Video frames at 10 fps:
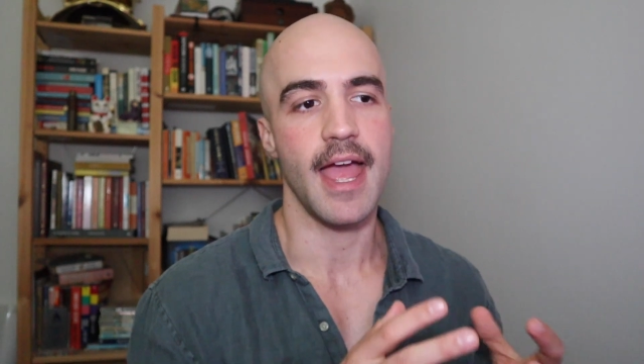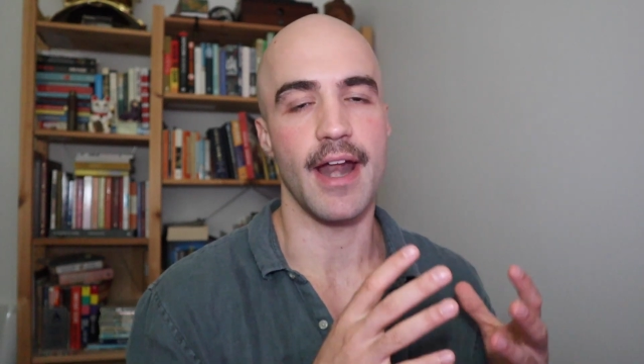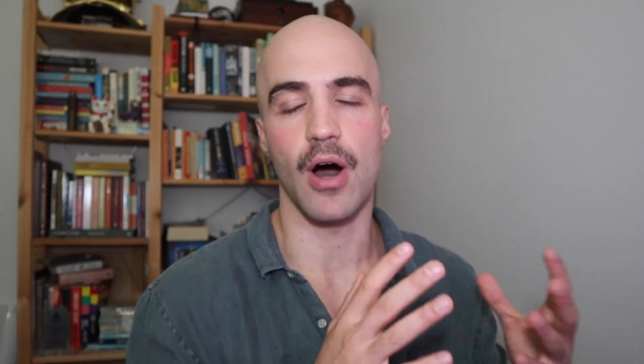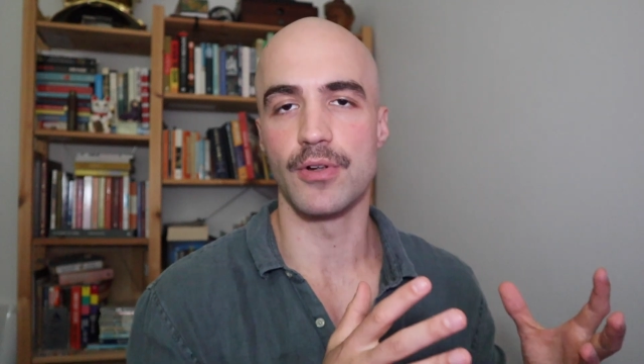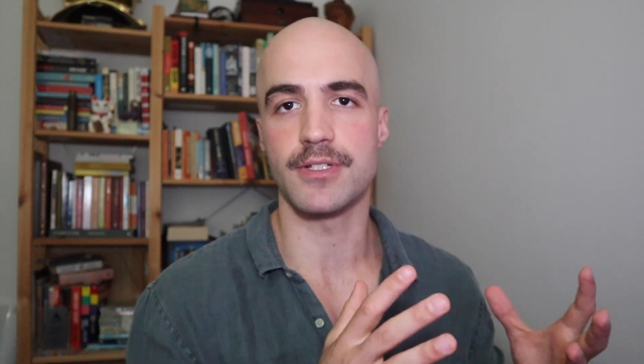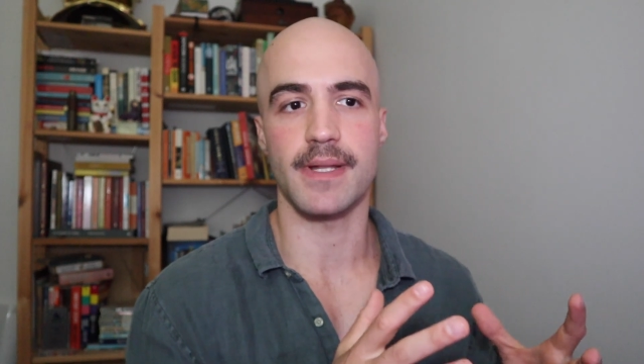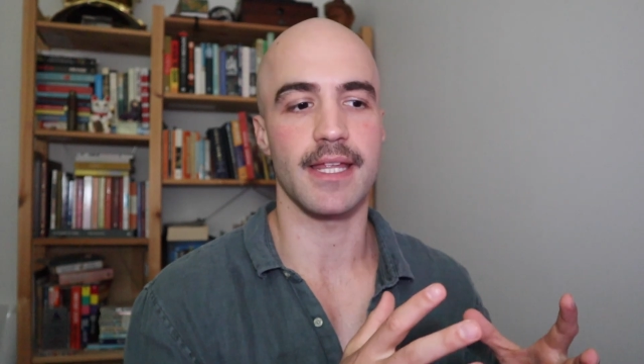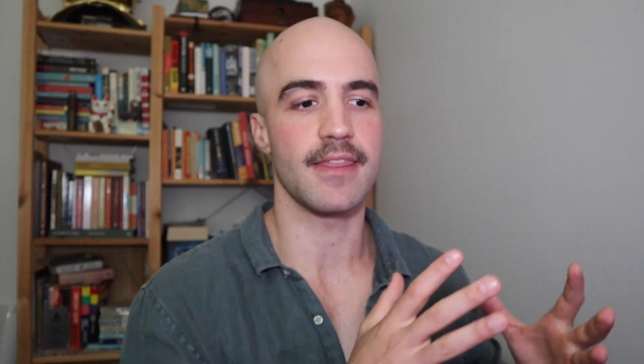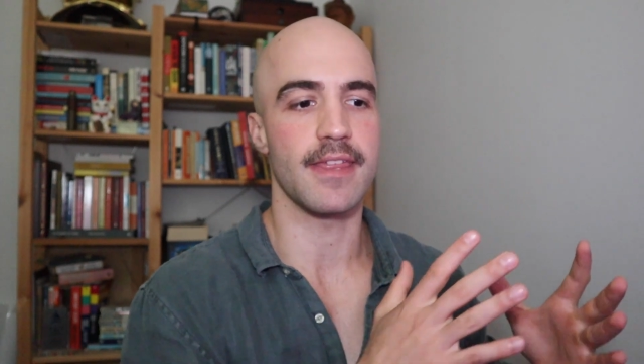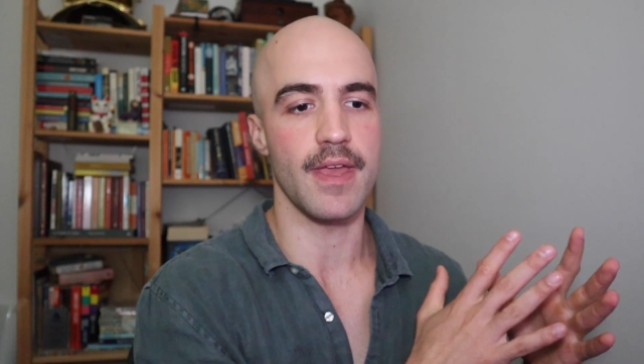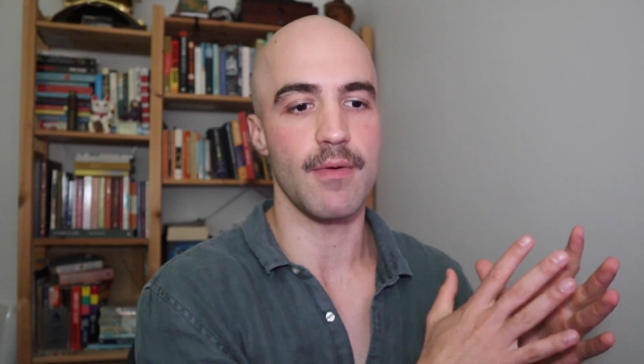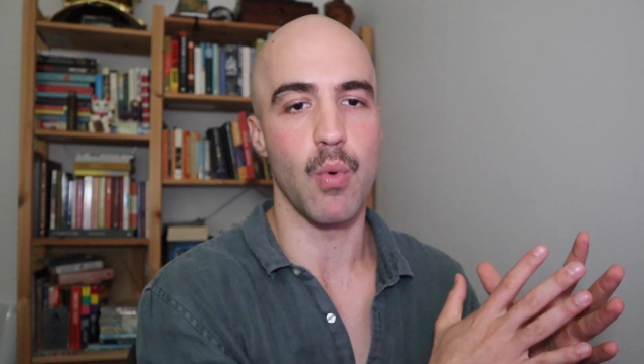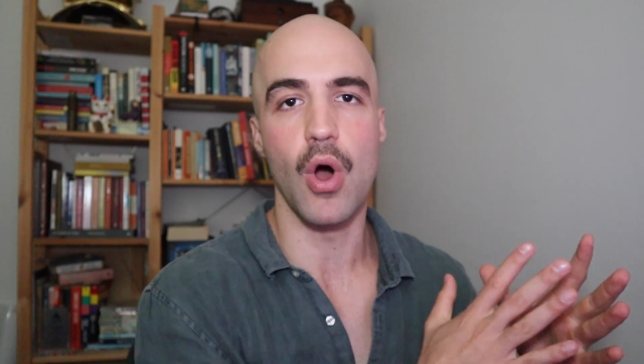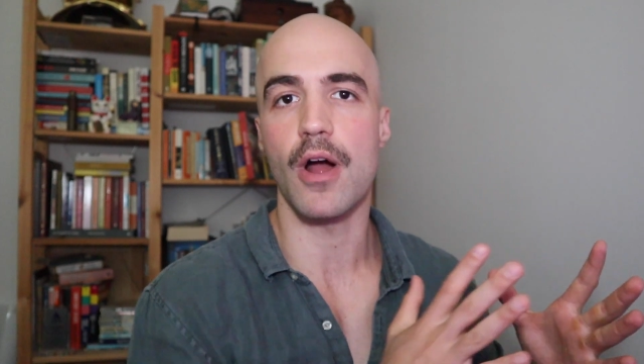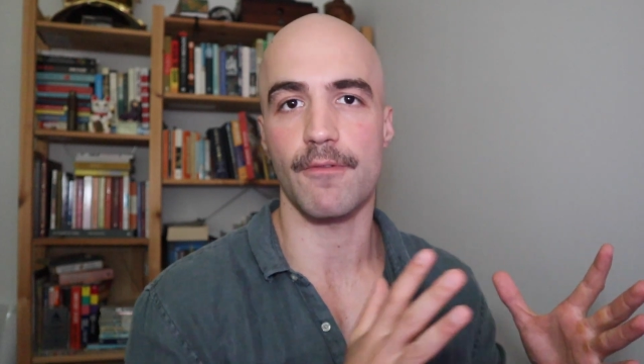and ultimately the
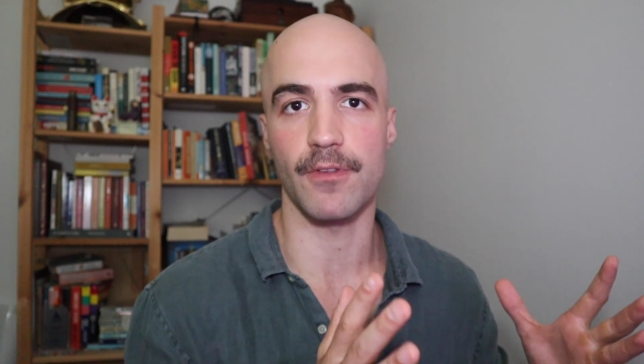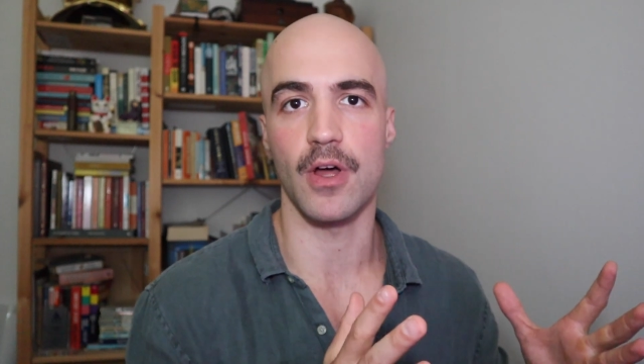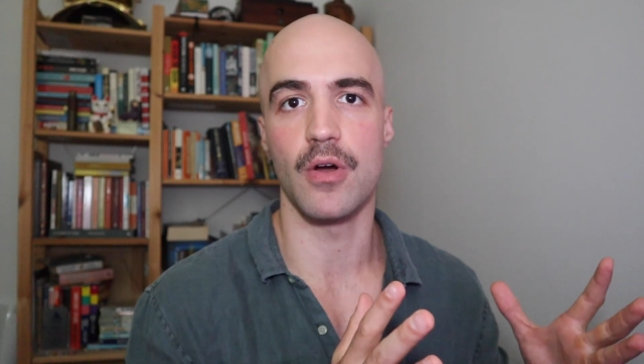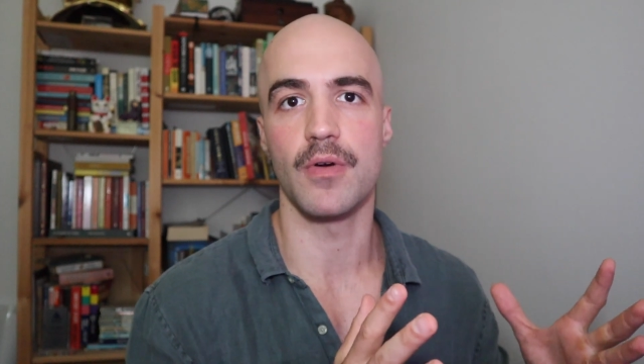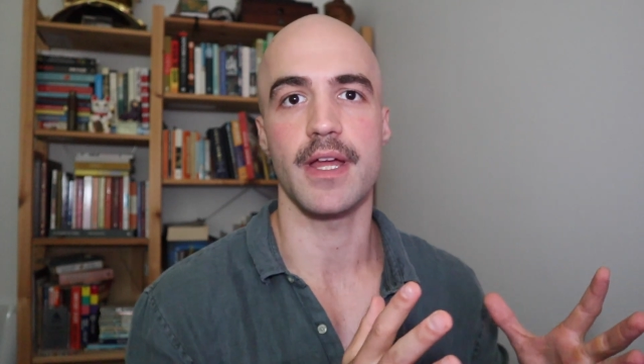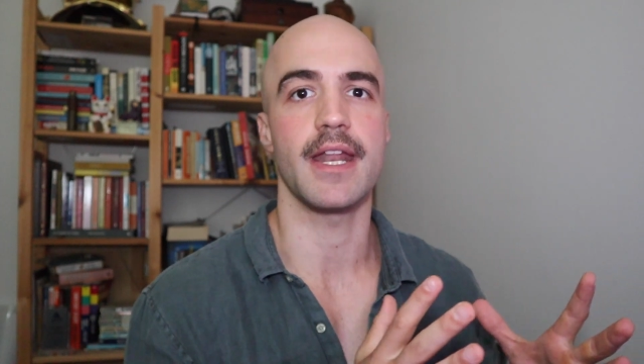workflow